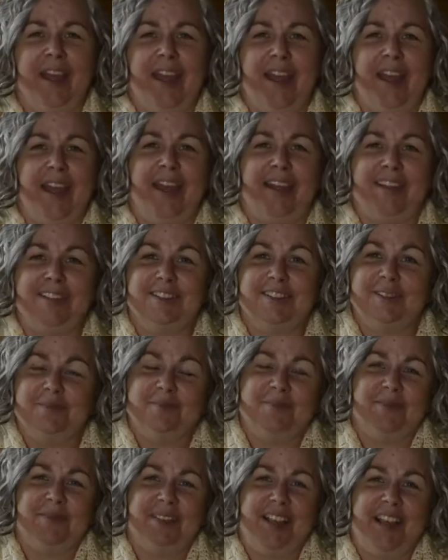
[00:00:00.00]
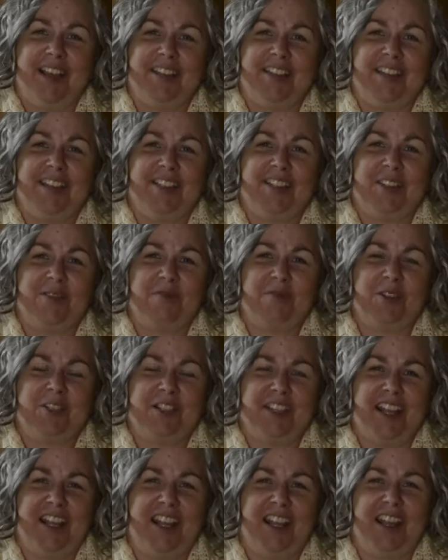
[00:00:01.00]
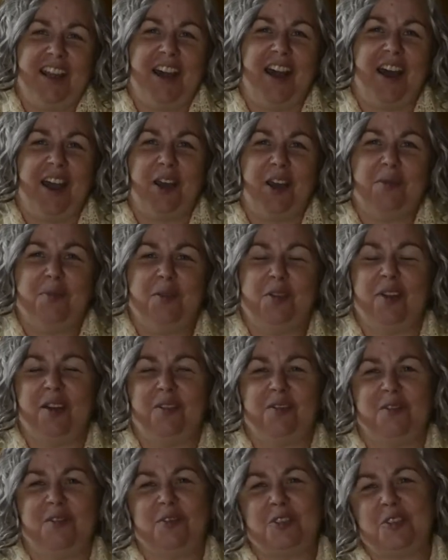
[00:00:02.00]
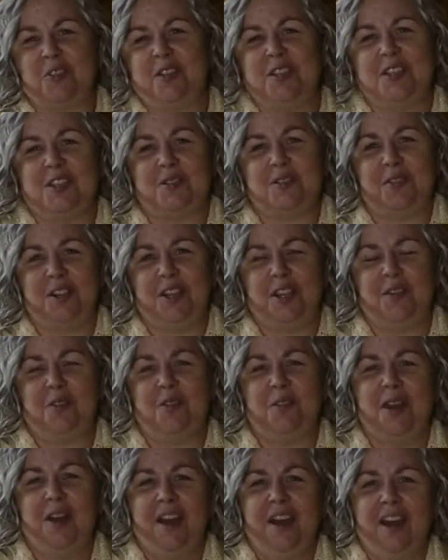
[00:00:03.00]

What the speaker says: And yeah, that's it for today. I hope you have enjoyed this video.